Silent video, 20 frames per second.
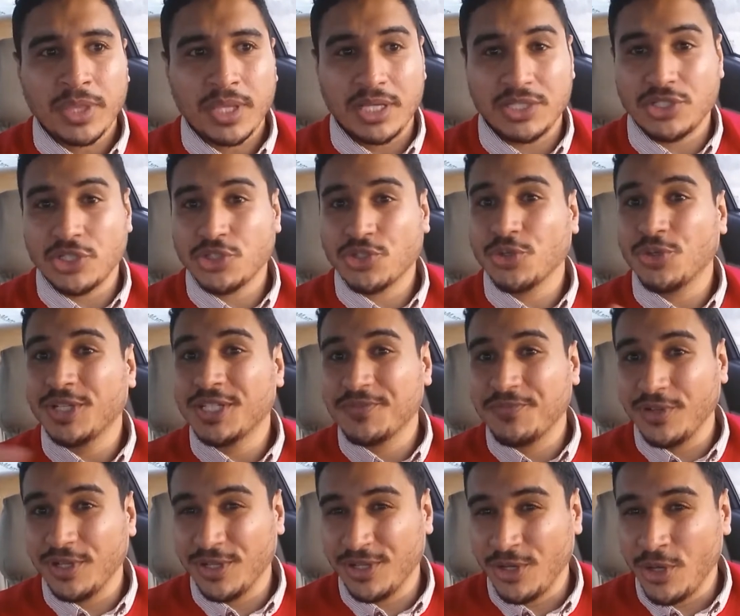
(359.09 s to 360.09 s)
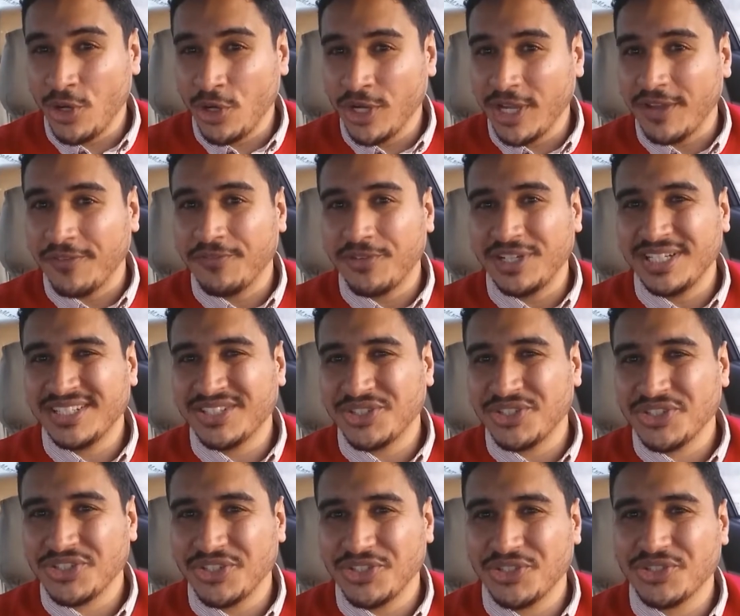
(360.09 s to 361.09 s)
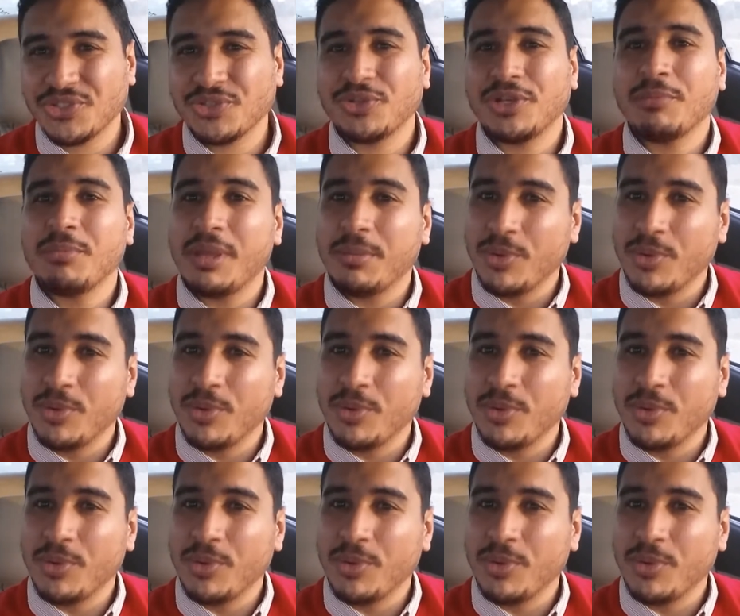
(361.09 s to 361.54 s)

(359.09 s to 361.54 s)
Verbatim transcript: Because the story is very long and very interesting story.